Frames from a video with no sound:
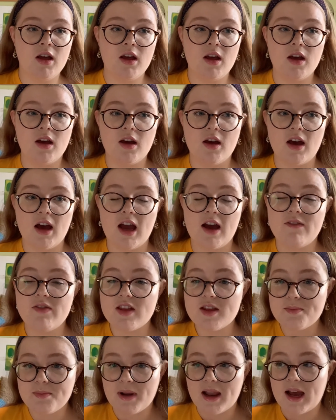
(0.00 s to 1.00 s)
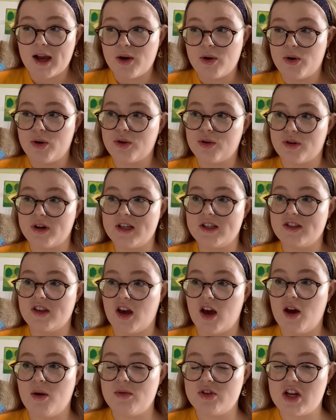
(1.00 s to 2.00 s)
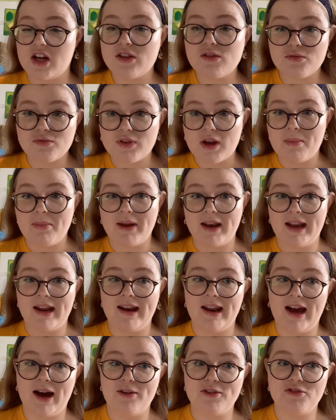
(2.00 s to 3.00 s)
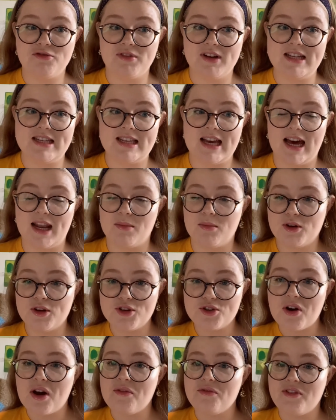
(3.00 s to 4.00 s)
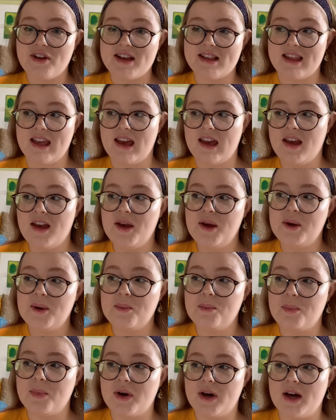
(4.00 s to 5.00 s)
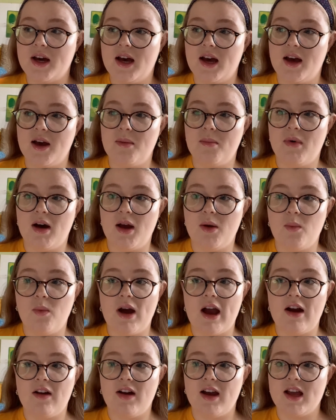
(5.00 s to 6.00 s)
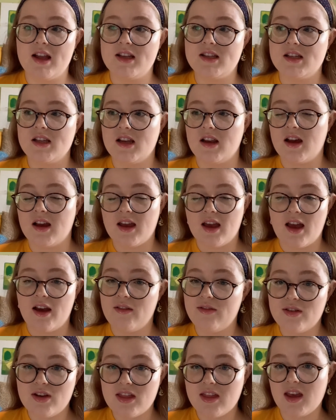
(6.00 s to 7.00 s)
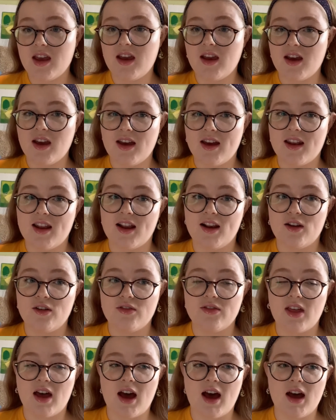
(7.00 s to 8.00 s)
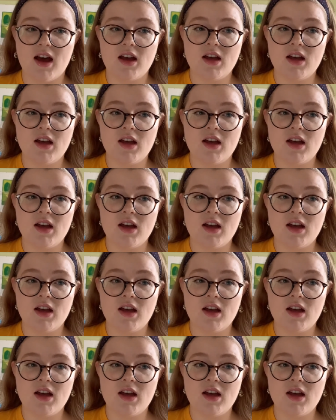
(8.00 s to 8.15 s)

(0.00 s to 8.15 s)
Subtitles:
I have this black corduroy skirt which has a rip in it now. It's really sad. I'm going to try and fix it, but I wear it to like everything and I love that.